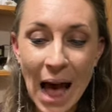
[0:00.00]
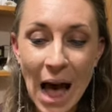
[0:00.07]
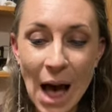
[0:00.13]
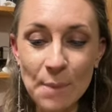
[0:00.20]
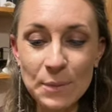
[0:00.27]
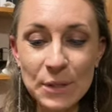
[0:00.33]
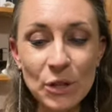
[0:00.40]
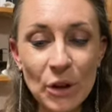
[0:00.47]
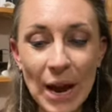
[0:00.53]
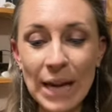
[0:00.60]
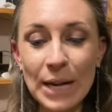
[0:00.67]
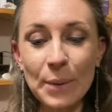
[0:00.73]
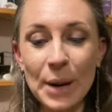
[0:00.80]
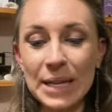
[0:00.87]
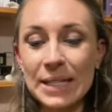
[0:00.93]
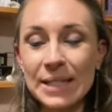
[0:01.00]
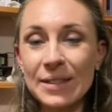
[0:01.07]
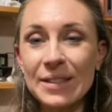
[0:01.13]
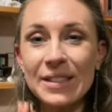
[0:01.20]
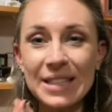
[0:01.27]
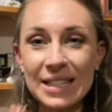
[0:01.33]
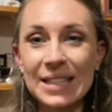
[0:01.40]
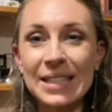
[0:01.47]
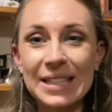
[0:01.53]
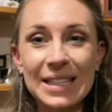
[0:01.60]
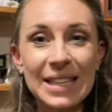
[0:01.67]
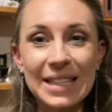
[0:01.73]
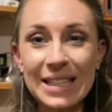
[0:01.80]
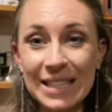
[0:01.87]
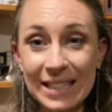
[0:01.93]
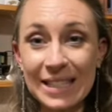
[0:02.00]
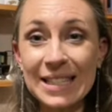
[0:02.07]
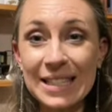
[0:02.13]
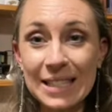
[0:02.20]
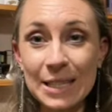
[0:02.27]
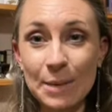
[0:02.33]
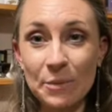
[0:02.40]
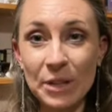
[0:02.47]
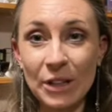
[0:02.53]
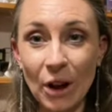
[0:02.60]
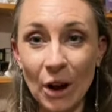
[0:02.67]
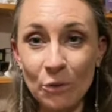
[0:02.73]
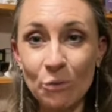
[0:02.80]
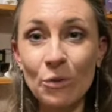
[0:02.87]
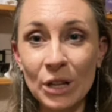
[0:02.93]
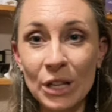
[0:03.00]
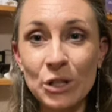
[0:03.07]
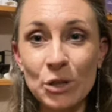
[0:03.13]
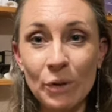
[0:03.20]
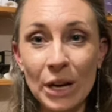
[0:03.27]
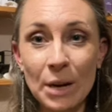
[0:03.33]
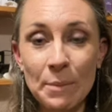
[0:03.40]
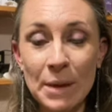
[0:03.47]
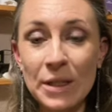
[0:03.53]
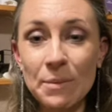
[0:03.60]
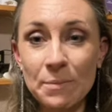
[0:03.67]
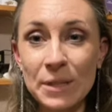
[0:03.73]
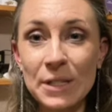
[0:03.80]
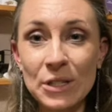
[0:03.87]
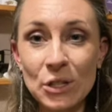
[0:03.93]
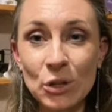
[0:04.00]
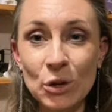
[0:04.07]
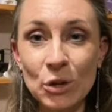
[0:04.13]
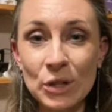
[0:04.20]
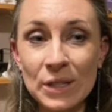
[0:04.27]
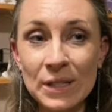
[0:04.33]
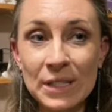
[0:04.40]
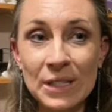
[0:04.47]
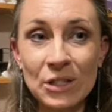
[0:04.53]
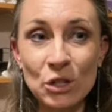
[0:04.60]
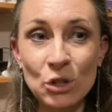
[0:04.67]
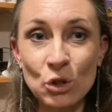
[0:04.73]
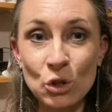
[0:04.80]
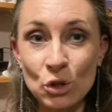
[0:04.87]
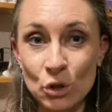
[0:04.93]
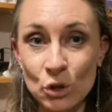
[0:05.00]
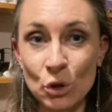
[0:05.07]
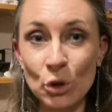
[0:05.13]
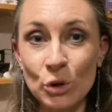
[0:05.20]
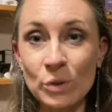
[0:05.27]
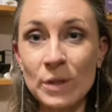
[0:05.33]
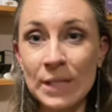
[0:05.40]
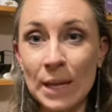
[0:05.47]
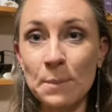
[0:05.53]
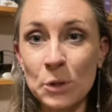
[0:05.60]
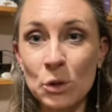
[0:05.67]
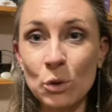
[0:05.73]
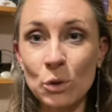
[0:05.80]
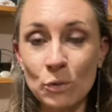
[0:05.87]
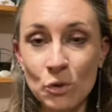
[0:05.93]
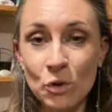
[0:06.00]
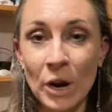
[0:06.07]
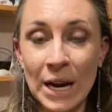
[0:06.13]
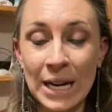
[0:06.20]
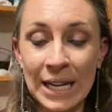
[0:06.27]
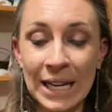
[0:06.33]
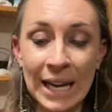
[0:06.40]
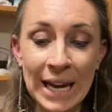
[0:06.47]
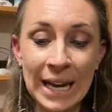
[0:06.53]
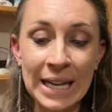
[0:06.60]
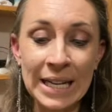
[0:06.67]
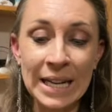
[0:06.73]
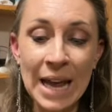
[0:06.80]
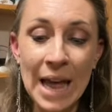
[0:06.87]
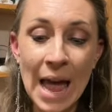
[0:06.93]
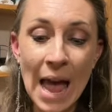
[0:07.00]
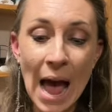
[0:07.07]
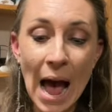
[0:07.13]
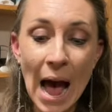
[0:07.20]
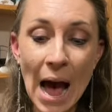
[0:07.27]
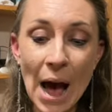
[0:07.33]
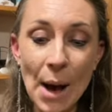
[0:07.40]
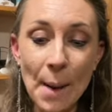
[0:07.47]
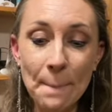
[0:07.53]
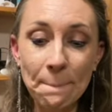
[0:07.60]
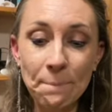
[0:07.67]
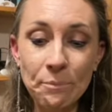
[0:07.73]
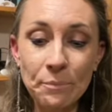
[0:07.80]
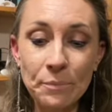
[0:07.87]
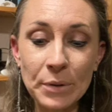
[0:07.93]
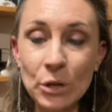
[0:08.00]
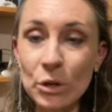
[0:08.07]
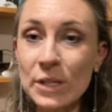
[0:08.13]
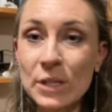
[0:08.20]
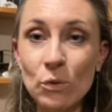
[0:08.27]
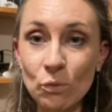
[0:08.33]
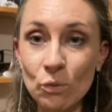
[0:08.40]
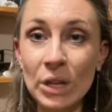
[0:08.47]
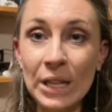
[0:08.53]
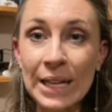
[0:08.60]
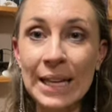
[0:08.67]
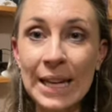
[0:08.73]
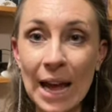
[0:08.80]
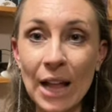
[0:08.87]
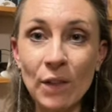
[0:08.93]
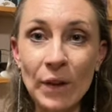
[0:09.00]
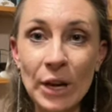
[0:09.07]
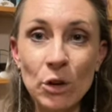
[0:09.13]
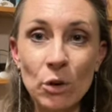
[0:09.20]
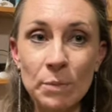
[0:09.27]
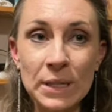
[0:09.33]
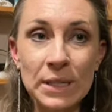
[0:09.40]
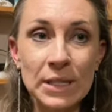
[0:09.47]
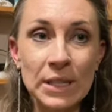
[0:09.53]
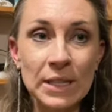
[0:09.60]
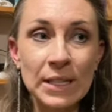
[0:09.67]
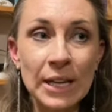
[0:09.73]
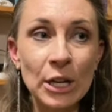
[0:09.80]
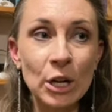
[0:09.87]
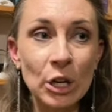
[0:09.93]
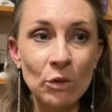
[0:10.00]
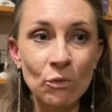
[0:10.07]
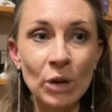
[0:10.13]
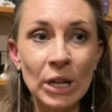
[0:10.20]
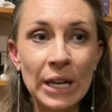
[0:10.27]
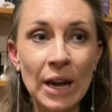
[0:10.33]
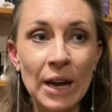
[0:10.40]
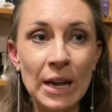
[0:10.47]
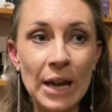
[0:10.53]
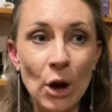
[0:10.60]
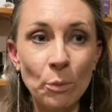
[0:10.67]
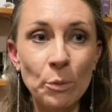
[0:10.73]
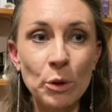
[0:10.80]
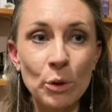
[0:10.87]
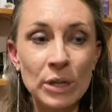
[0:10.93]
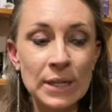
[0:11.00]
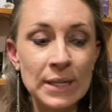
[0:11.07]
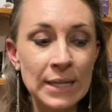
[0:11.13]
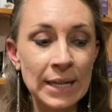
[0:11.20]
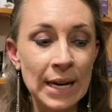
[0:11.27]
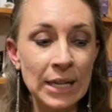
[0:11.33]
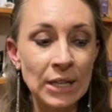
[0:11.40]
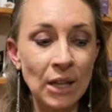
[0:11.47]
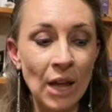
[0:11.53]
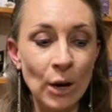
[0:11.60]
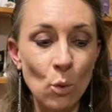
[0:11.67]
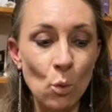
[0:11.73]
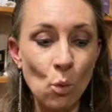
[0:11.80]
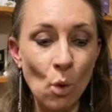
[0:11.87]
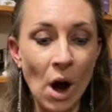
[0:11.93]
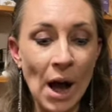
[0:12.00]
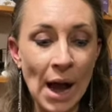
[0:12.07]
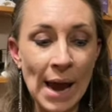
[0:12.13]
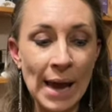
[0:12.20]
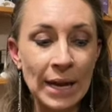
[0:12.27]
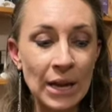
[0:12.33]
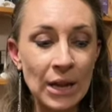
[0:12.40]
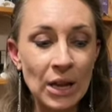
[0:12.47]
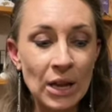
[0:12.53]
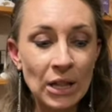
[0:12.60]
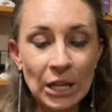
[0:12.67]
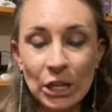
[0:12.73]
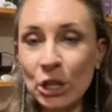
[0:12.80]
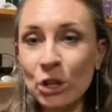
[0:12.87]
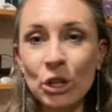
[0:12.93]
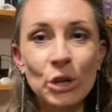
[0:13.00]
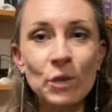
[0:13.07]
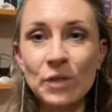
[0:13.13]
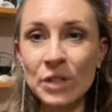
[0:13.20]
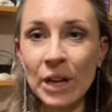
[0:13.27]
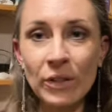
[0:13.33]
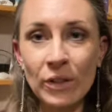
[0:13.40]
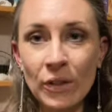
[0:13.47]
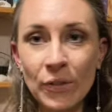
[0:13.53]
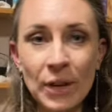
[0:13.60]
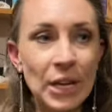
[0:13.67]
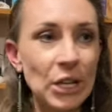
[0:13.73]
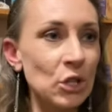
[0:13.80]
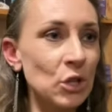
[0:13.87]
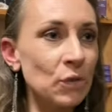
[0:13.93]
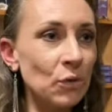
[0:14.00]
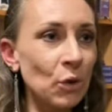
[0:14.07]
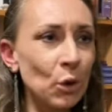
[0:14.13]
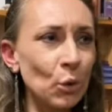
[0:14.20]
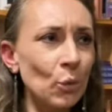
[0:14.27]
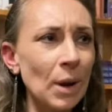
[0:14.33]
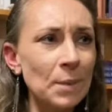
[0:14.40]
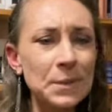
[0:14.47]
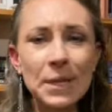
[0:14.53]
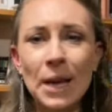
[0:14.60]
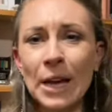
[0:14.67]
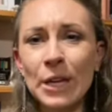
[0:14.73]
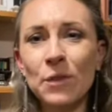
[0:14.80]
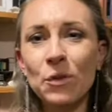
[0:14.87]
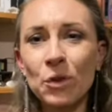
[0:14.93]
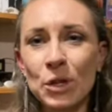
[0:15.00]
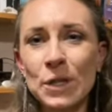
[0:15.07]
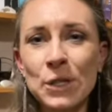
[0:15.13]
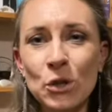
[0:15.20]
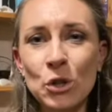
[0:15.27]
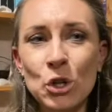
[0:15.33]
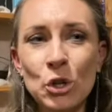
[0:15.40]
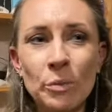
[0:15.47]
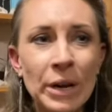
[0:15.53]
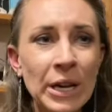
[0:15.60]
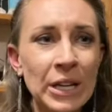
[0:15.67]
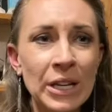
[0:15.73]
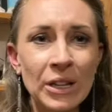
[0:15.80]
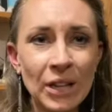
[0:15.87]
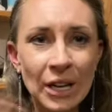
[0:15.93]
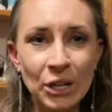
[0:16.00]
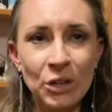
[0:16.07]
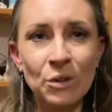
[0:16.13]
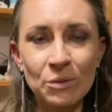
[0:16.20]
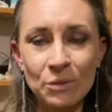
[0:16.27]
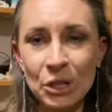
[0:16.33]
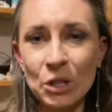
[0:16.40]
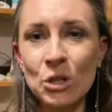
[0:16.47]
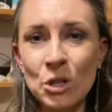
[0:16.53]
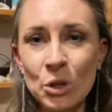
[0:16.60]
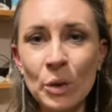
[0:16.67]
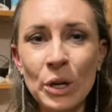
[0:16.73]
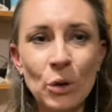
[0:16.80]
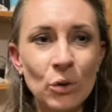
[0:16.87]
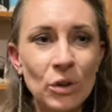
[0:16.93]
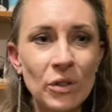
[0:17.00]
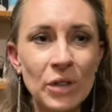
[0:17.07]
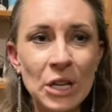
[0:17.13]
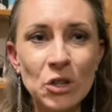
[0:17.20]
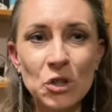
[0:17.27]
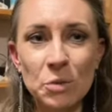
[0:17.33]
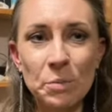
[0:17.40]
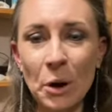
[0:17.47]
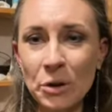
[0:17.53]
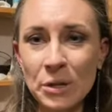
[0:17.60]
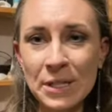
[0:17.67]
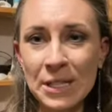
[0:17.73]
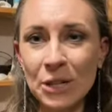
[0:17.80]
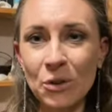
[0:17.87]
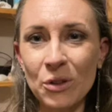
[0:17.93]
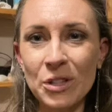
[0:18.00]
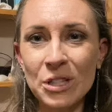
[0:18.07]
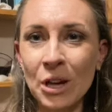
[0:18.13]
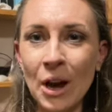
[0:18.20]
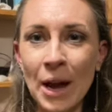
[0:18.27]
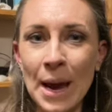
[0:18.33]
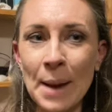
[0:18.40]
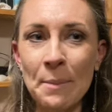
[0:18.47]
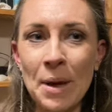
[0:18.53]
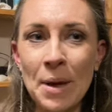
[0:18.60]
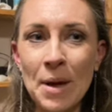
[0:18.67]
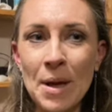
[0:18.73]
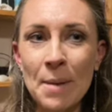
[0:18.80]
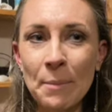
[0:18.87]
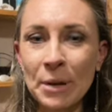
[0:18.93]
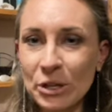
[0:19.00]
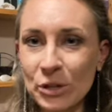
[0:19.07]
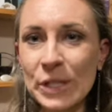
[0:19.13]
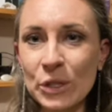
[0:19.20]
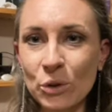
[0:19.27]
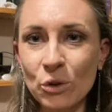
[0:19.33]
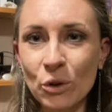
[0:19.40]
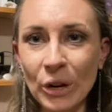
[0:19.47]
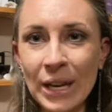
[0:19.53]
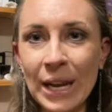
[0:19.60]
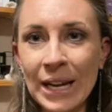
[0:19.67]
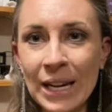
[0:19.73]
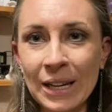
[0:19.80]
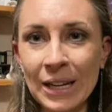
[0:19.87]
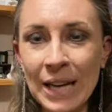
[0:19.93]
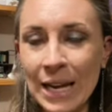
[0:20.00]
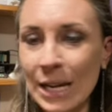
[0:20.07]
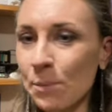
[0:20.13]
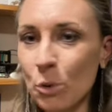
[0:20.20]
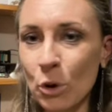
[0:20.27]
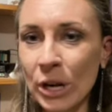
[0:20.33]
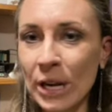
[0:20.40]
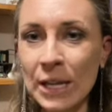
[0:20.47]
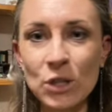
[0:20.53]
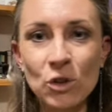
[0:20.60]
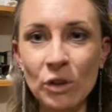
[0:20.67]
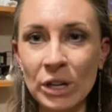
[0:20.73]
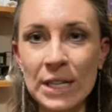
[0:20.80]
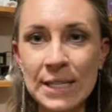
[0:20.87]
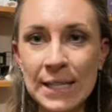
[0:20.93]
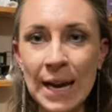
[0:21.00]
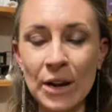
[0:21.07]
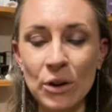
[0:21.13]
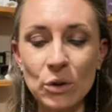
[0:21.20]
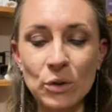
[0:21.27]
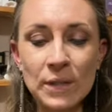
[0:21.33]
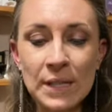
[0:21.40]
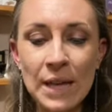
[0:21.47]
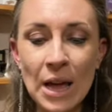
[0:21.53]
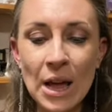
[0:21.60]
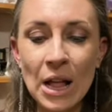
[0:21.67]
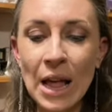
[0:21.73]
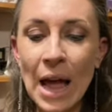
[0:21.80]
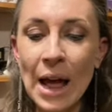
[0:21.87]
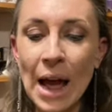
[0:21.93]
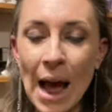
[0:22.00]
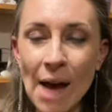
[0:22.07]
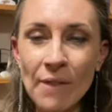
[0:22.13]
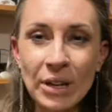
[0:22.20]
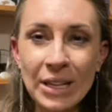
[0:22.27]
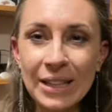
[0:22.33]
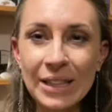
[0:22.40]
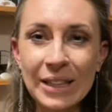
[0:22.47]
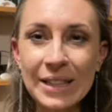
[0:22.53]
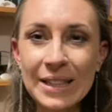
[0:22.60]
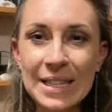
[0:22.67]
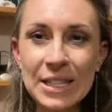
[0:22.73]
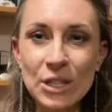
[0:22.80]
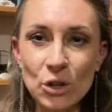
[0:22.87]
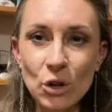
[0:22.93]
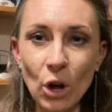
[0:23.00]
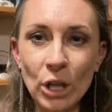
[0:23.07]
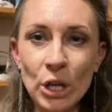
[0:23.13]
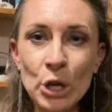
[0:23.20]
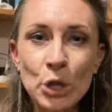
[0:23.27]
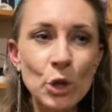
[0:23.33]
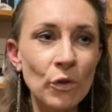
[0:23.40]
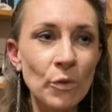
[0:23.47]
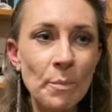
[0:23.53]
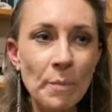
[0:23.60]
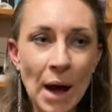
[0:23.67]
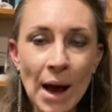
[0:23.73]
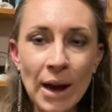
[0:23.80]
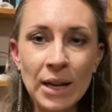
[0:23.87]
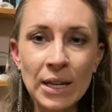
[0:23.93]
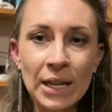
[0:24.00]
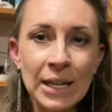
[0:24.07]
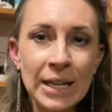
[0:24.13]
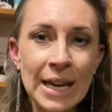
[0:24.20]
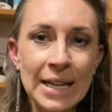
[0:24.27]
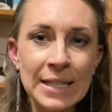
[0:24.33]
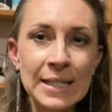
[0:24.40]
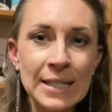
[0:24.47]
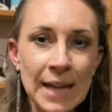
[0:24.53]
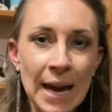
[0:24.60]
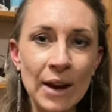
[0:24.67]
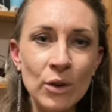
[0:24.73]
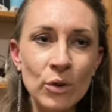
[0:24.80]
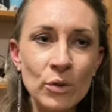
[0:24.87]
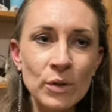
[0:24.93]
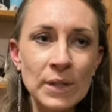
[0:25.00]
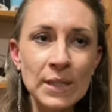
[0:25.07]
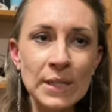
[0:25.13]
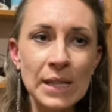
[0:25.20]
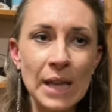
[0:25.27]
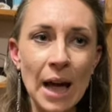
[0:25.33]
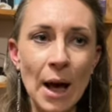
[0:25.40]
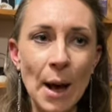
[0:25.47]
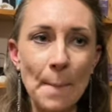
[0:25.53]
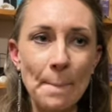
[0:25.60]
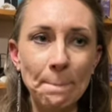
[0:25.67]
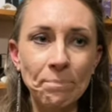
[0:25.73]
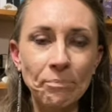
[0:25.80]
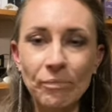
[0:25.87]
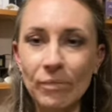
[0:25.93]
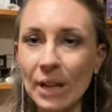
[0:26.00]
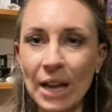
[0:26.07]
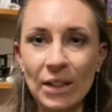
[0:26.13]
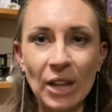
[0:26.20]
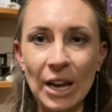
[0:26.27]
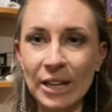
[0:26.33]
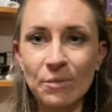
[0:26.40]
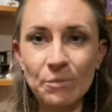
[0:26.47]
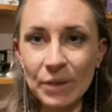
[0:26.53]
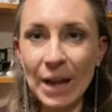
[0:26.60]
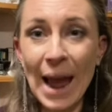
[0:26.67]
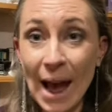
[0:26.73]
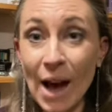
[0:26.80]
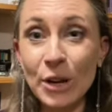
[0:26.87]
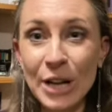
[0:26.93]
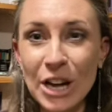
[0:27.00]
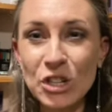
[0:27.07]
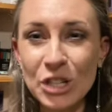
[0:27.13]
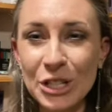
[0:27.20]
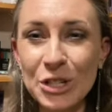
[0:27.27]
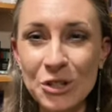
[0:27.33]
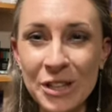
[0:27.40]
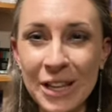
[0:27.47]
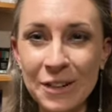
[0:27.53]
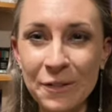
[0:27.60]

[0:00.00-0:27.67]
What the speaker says: So anyways, this is something that I really do recommend that business owners do some sort of training in, because it really can elevate your business. Like, it can really help you understand, like, why, like, you know, you've done the things, you've got a website, you've got a social media, like, you're doing all the things, you're posting all the time, but you're still not getting any bookings or any sales. Having this knowledge of marketing and sales, and, like, how to actually do that